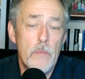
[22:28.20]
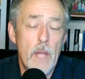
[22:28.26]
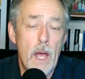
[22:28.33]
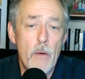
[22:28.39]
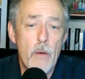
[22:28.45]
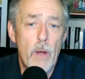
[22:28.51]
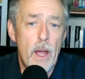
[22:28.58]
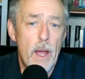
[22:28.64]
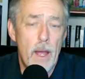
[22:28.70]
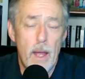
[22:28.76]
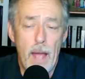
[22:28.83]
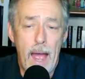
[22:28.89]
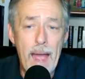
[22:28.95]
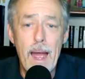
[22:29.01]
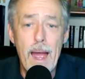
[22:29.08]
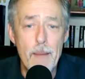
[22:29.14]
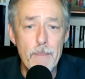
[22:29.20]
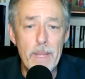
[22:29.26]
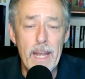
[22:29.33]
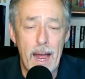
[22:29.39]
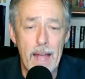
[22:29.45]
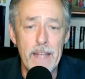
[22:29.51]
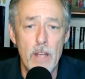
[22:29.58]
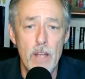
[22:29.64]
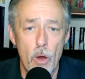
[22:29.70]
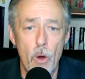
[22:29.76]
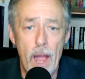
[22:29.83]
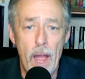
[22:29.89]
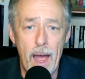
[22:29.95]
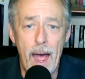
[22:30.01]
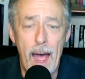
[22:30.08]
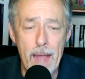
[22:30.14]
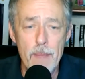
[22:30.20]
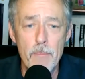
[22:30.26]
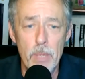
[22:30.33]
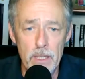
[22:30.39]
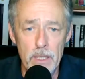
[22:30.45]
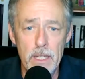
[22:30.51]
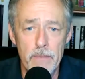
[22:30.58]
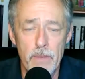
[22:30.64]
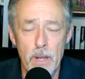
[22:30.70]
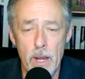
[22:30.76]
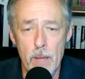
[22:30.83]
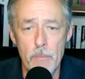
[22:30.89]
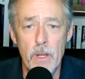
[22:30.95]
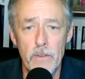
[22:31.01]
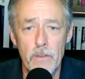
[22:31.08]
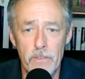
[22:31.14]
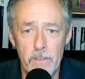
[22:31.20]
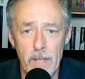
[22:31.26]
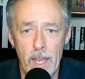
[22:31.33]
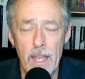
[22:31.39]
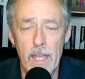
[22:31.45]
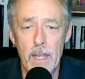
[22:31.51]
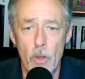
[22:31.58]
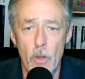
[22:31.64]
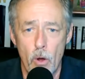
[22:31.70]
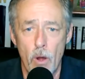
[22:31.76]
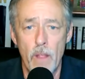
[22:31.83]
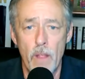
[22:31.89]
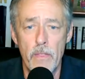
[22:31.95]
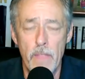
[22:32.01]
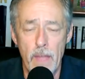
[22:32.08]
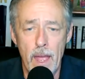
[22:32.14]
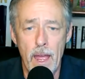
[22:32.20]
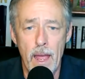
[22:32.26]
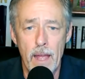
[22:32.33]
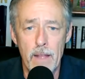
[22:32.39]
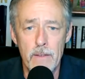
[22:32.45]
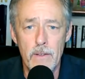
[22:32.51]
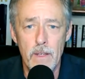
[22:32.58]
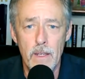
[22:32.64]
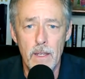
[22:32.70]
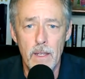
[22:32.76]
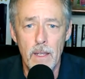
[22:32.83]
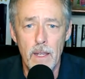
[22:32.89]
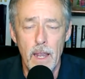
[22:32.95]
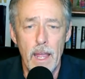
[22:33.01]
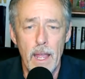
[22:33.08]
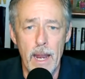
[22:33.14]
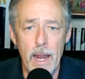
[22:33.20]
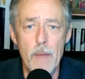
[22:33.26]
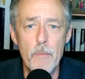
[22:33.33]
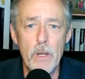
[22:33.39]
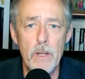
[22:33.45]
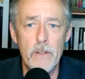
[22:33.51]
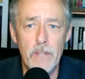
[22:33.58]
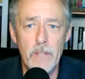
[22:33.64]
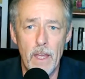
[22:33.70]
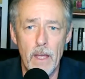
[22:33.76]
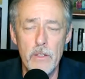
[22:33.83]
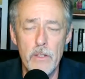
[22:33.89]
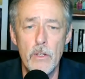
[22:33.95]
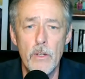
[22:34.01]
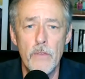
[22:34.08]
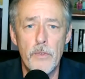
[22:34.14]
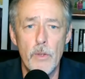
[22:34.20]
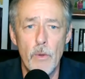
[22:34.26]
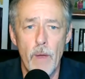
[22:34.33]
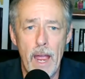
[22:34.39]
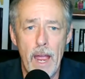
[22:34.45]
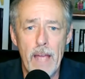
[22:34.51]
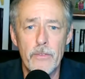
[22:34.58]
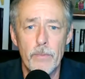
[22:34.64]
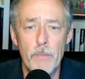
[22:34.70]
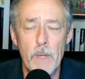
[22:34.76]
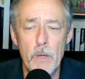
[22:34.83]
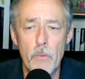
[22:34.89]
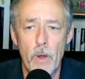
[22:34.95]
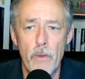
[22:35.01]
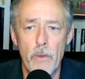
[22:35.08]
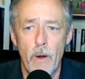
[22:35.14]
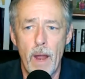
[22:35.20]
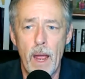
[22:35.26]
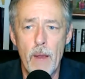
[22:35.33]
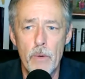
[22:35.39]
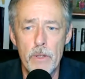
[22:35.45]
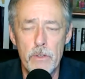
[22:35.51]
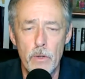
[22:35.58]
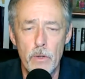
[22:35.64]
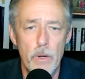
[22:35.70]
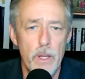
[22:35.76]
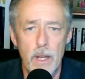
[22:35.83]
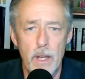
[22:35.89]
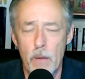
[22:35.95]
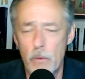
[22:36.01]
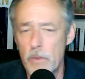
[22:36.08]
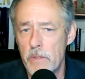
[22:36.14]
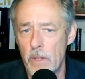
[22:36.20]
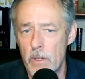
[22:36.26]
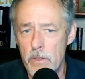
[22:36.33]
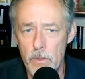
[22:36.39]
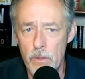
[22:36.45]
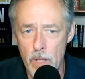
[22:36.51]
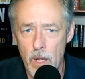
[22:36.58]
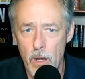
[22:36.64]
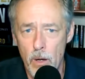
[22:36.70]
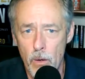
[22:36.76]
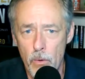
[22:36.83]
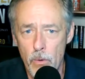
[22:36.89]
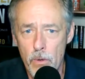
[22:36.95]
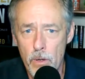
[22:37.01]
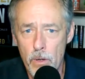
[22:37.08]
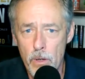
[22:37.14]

how, I mean, I know how I believe, and I'm going to stand on that. And I'm going to tell you, if you ask me whether I would do it, and I would tell you no.